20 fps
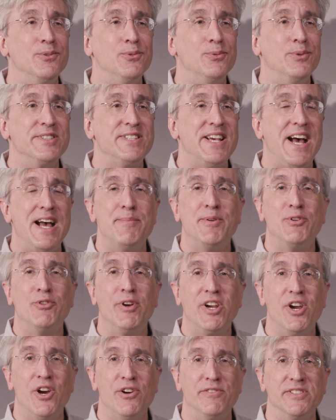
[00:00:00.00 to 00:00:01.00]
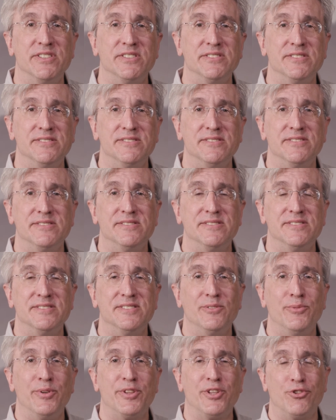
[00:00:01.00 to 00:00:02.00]
was Hyman Rickover
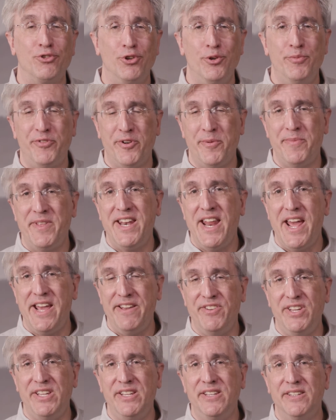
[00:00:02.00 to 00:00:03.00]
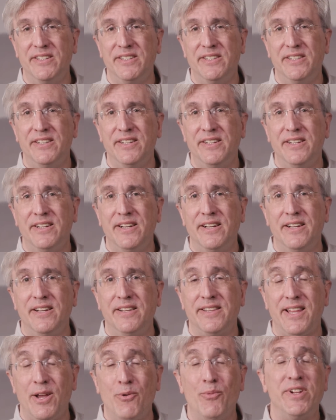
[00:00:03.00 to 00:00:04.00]
with a group from the Navy.
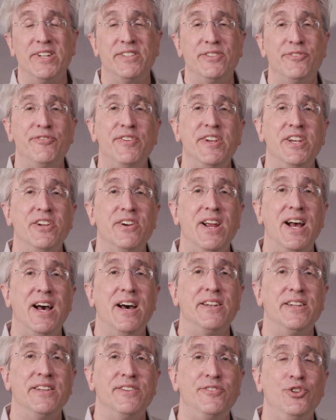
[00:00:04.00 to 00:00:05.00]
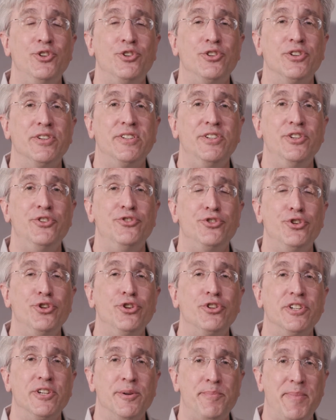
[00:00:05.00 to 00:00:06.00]
They wanted to figure out if you could use
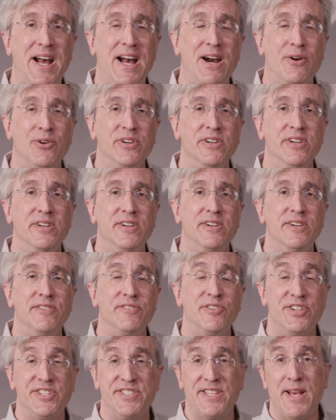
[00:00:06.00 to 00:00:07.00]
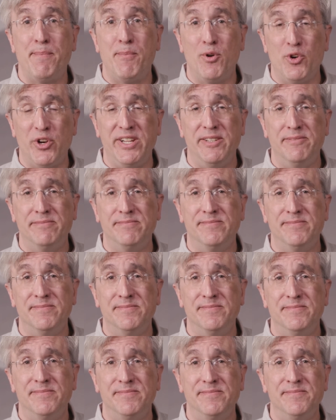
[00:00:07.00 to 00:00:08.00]
nuclear power for a submarine.
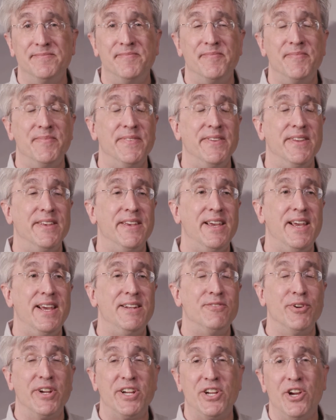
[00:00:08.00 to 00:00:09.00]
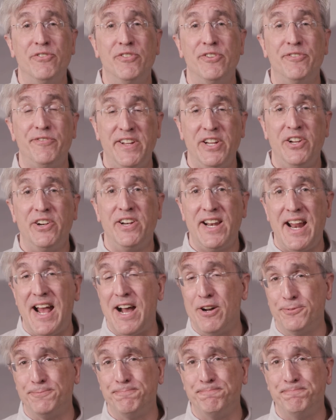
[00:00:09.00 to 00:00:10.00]
And Rickover figured it
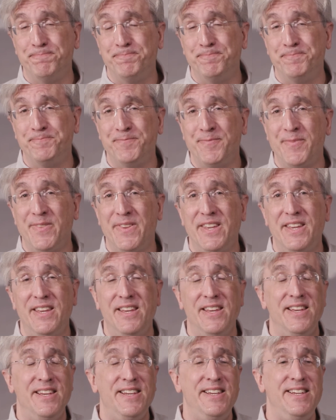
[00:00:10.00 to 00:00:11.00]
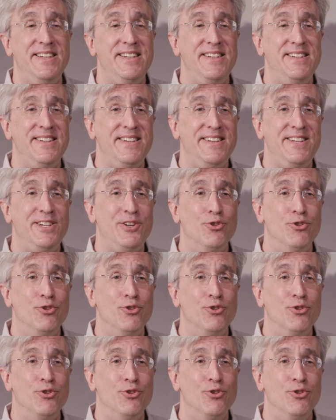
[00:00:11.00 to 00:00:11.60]
out. He